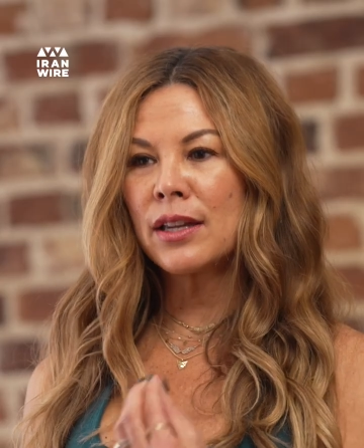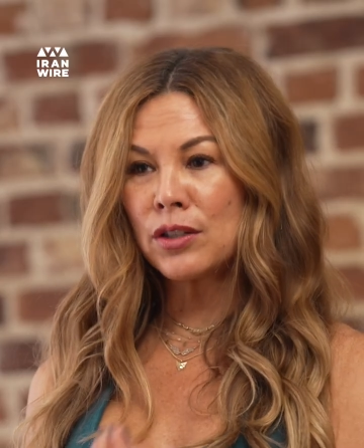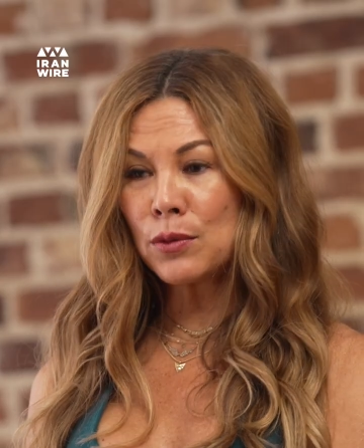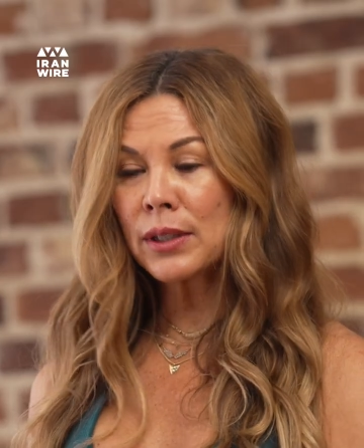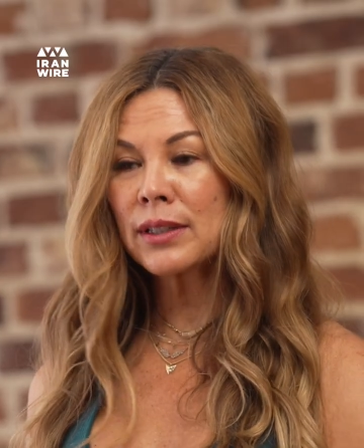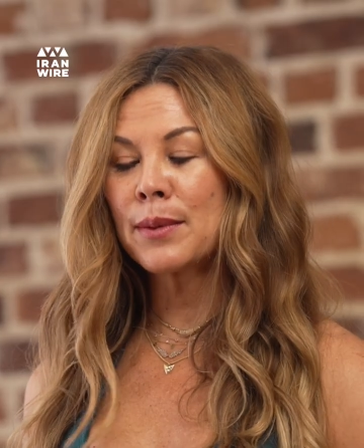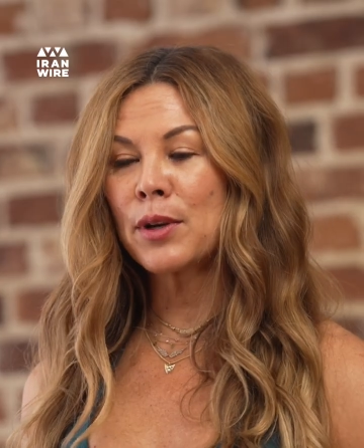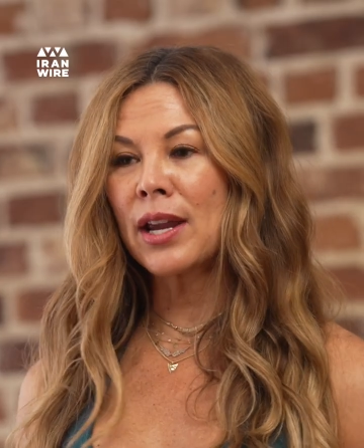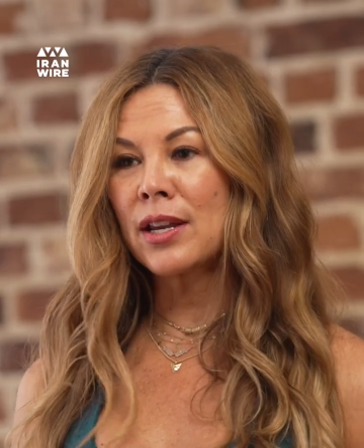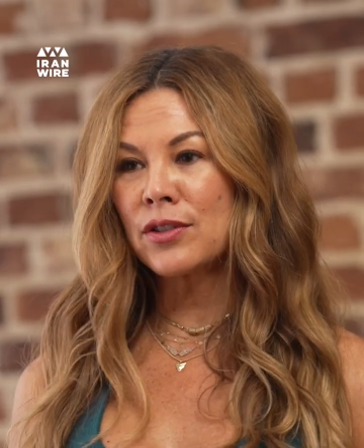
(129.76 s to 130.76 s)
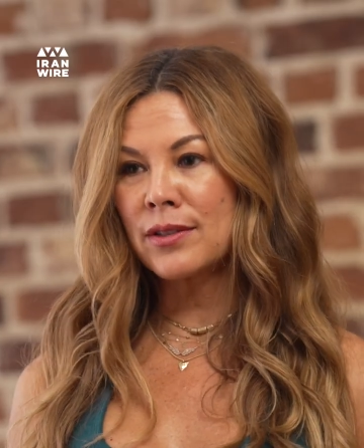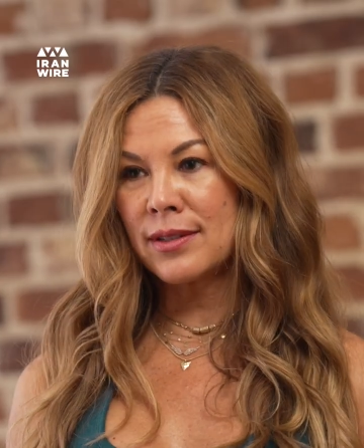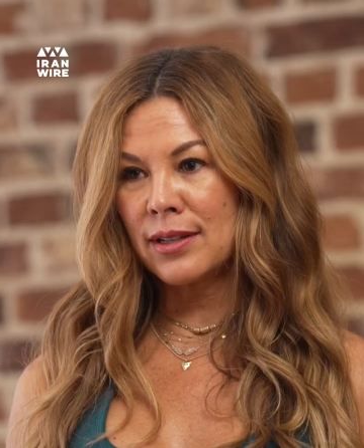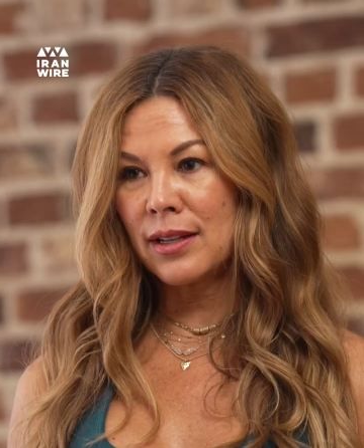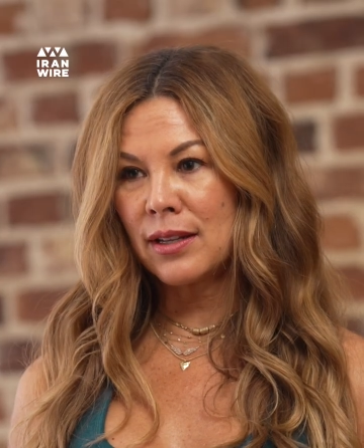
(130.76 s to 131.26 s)
and you reclaim your
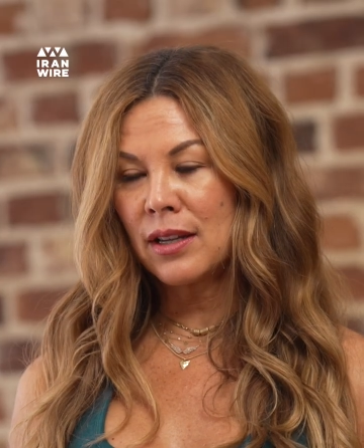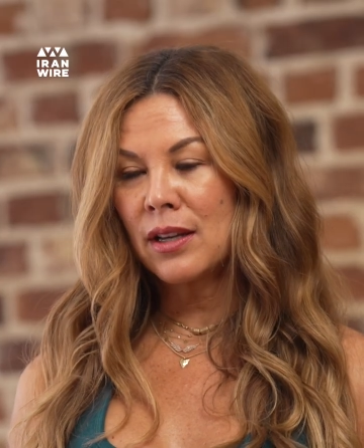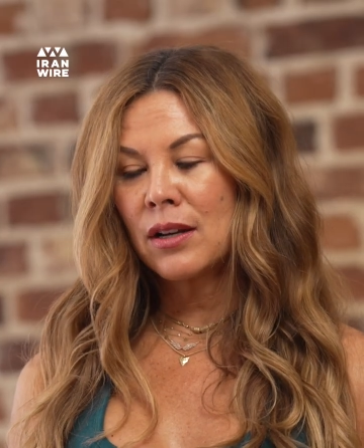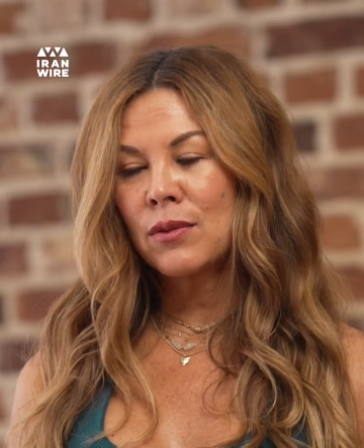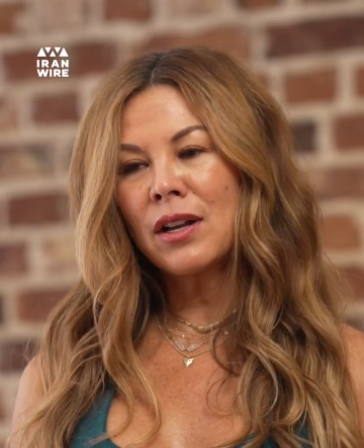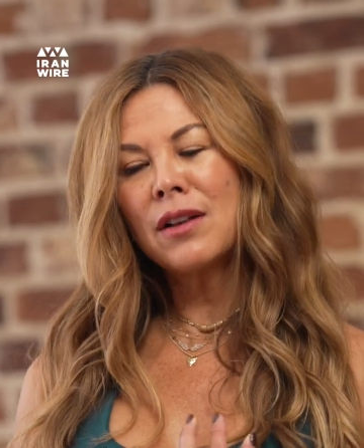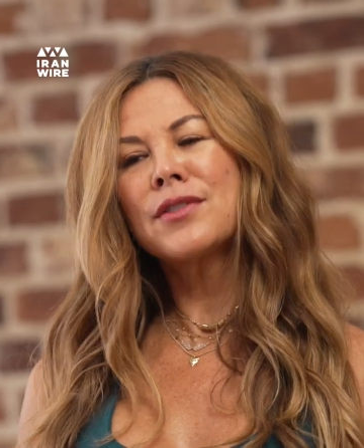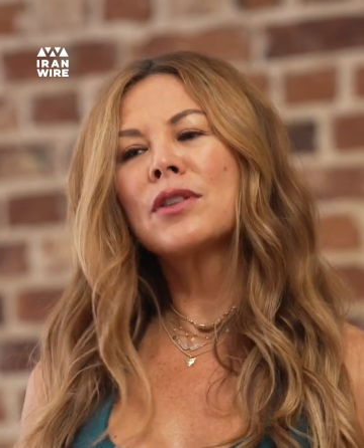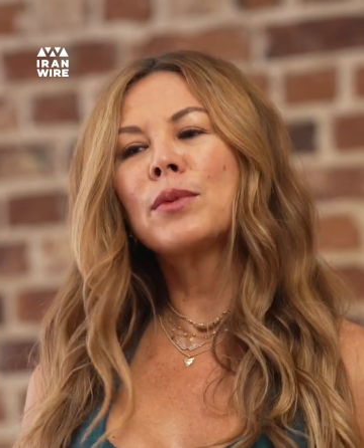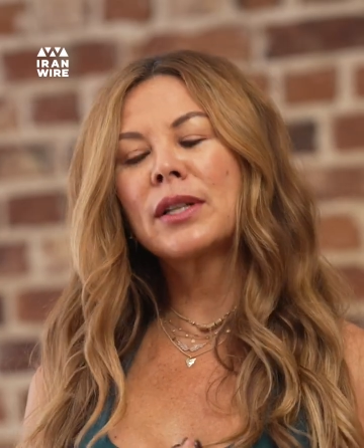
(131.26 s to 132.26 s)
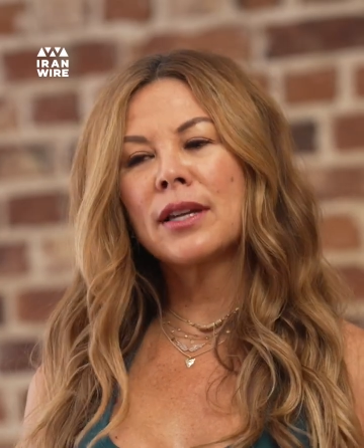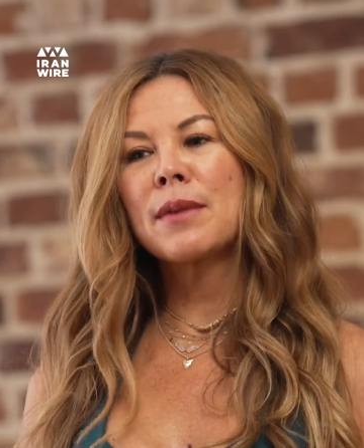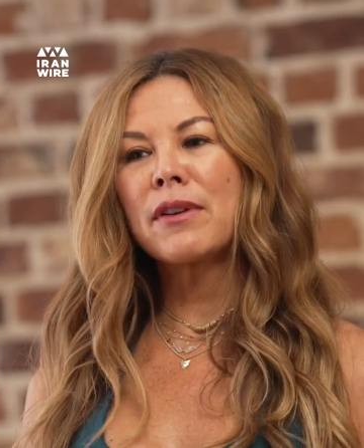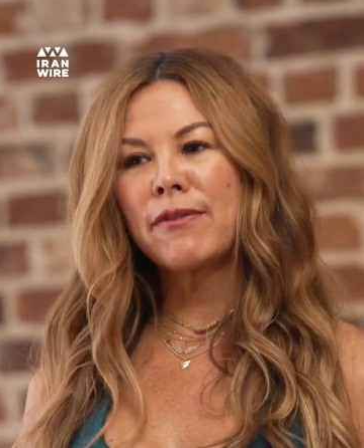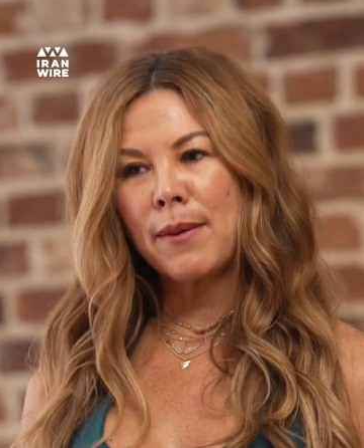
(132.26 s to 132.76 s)
agency, we also
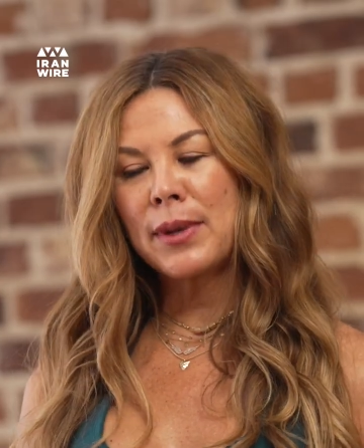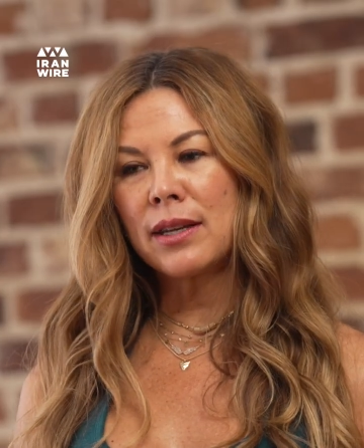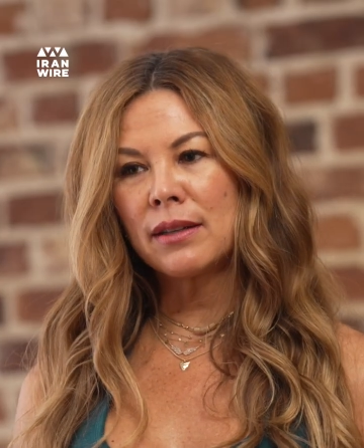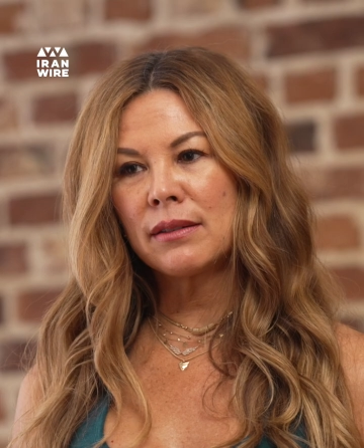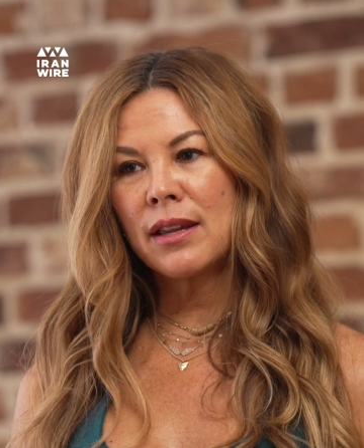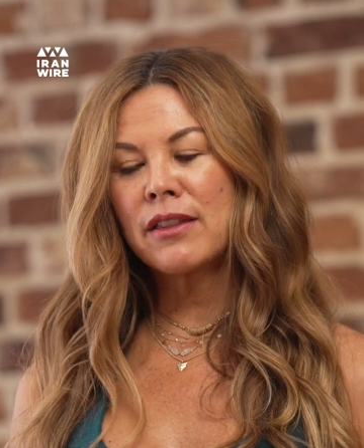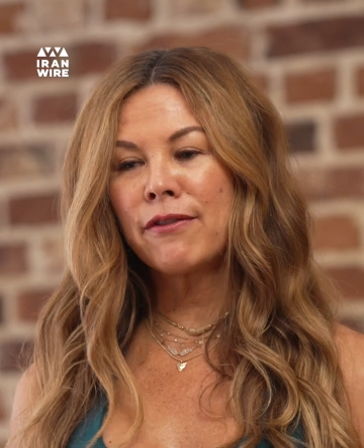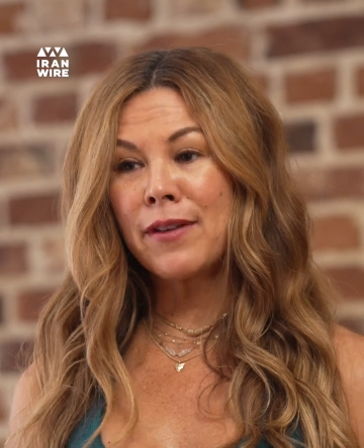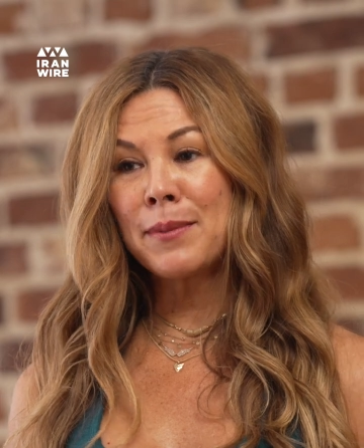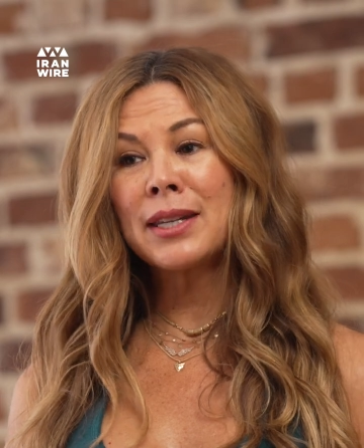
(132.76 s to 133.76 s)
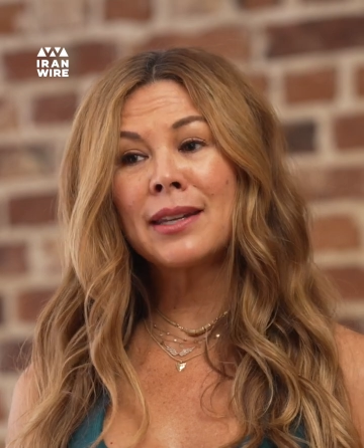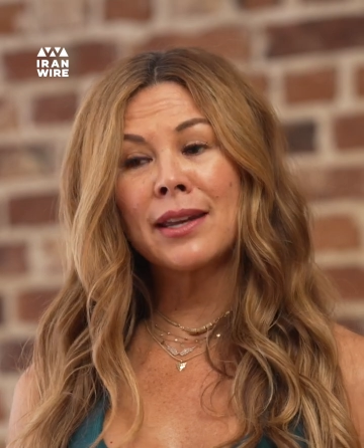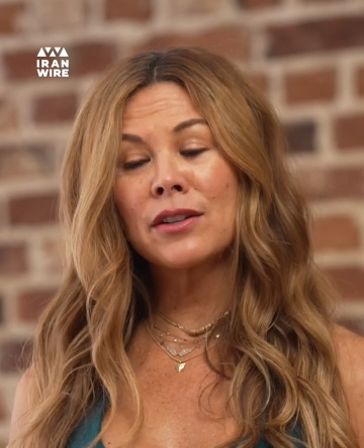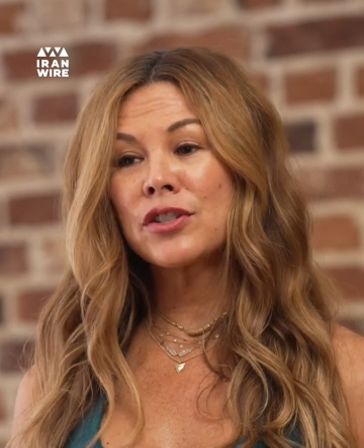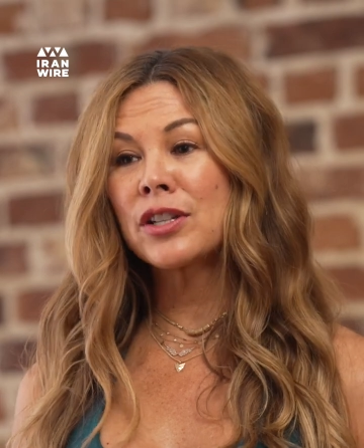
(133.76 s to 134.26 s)
reclaim the feminine. And the feminine
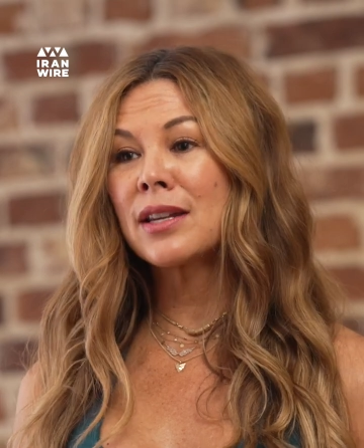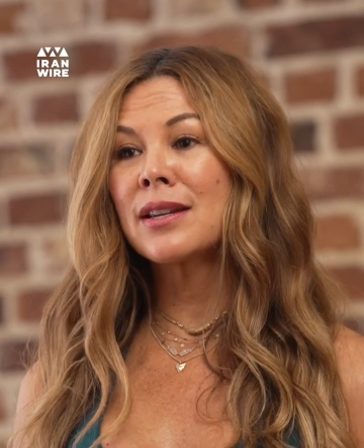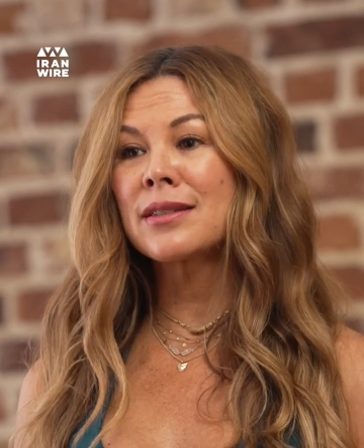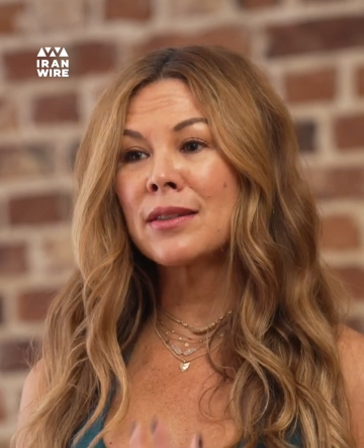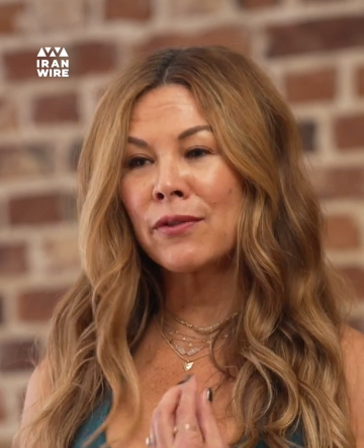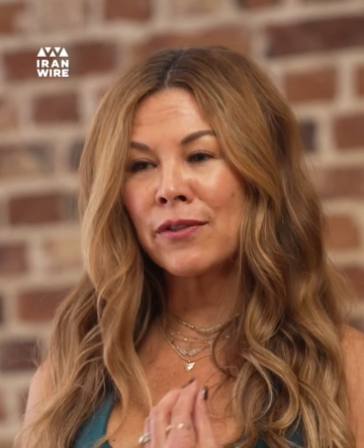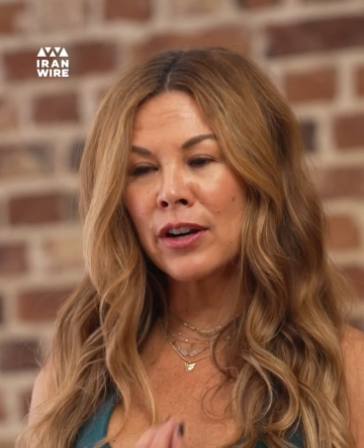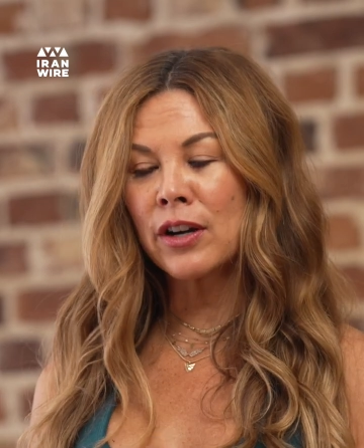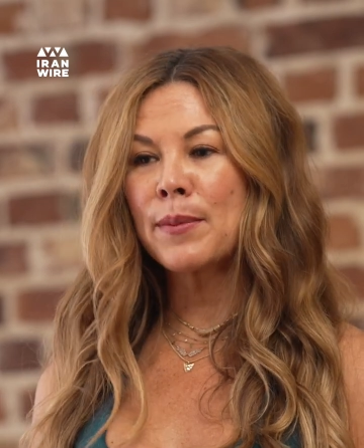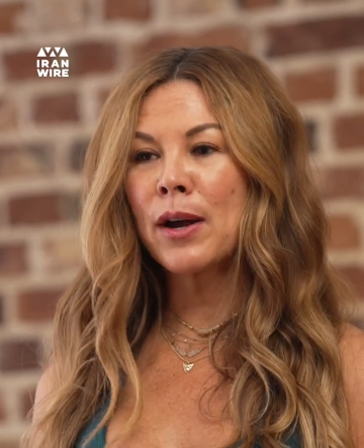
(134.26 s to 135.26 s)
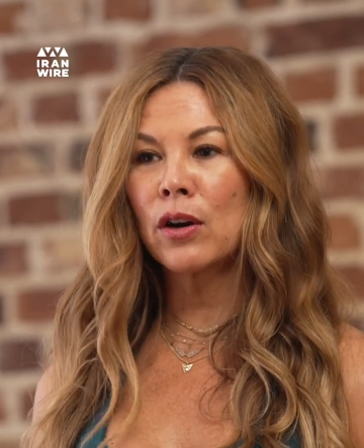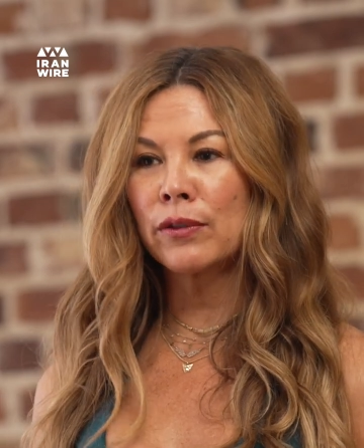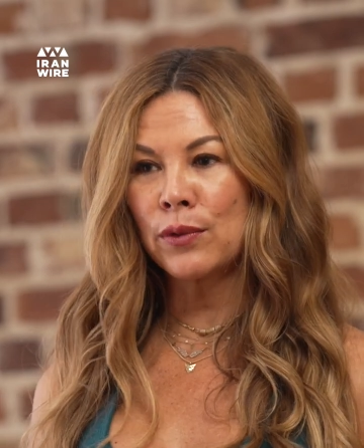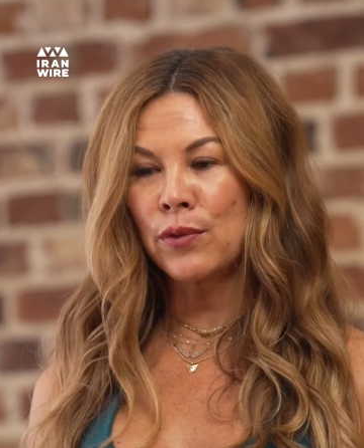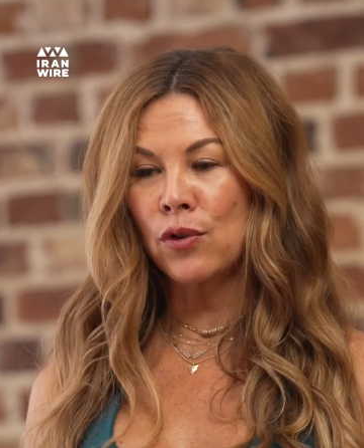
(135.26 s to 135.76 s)
energy is a very
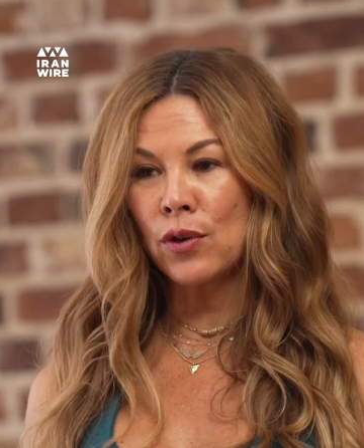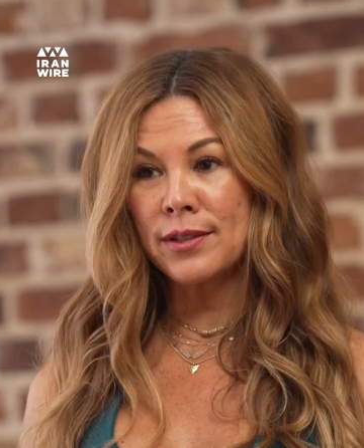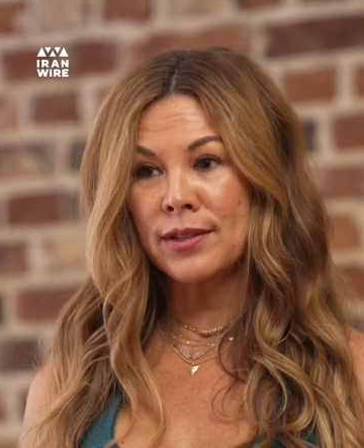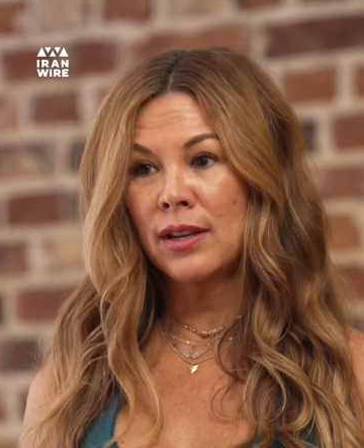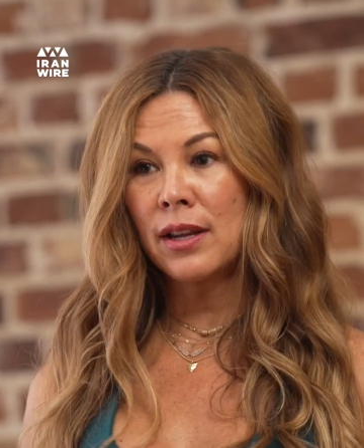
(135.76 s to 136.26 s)
powerful force